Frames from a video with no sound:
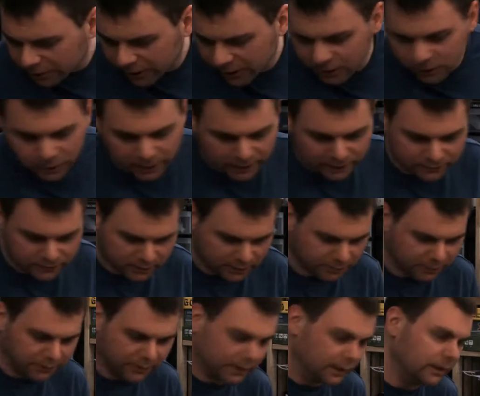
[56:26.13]
which I do have
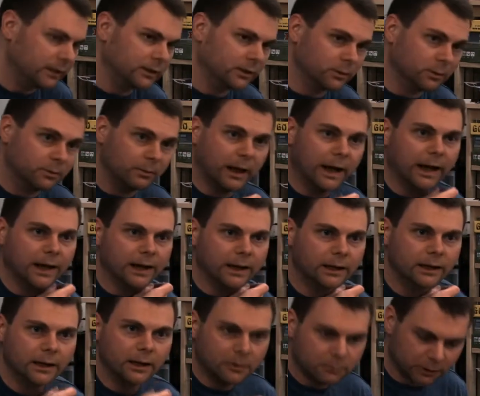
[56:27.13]
some if I need to add
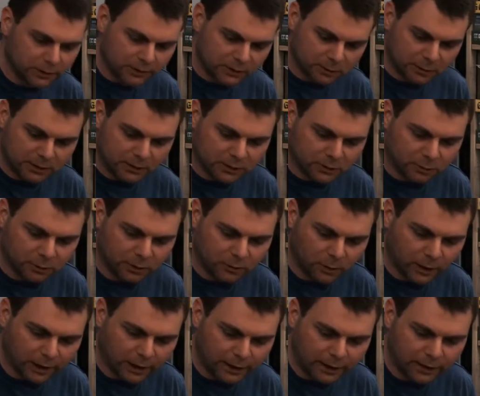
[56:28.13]
it, put this piece of
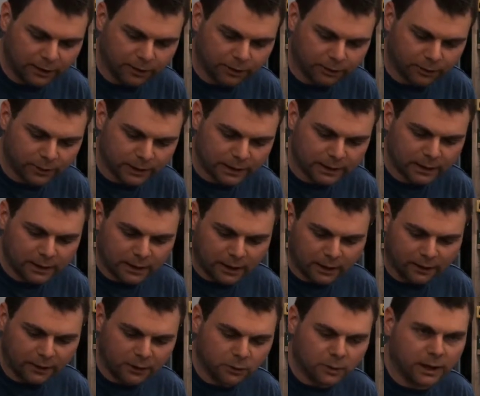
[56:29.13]
spring wire in through it,
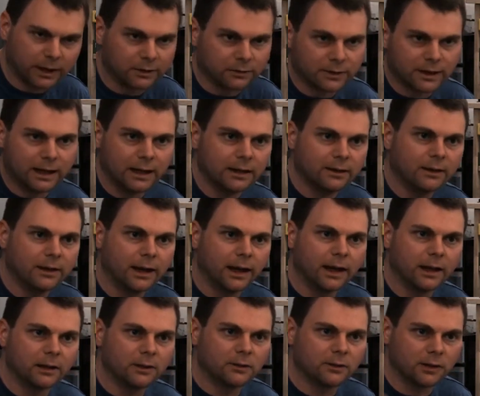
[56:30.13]
and then you kind of kink the
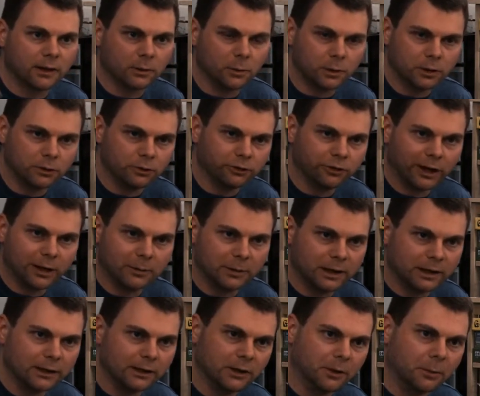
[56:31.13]
end so that when you jam
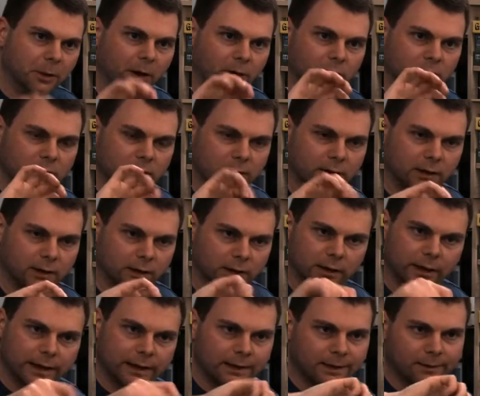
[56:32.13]
it into the post,
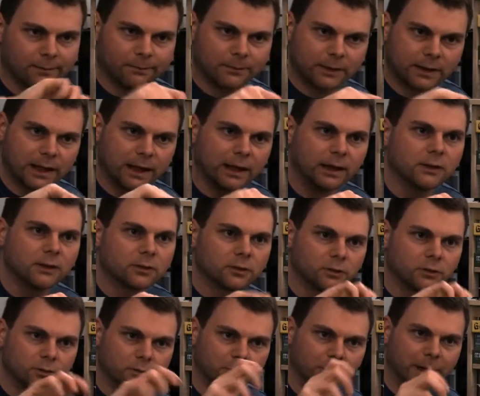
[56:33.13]
the like
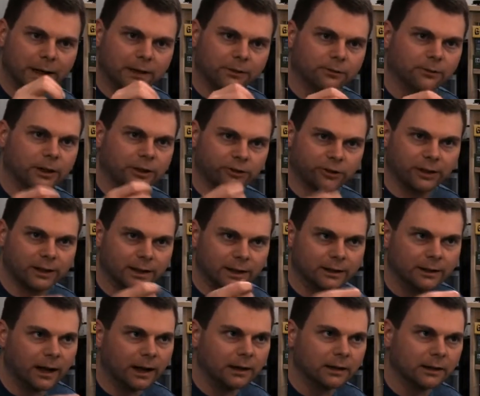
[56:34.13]
kinks make friction
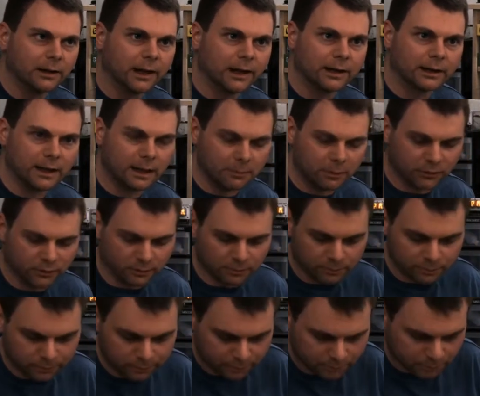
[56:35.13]
and let it keep it
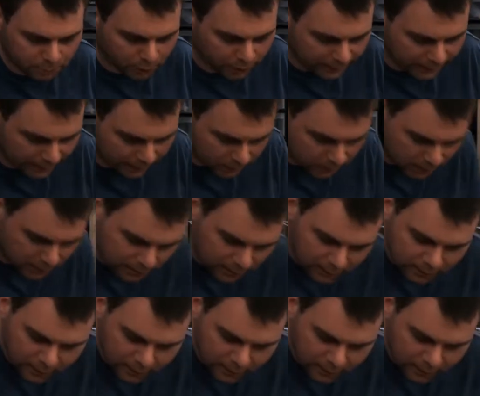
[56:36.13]
from pulling out.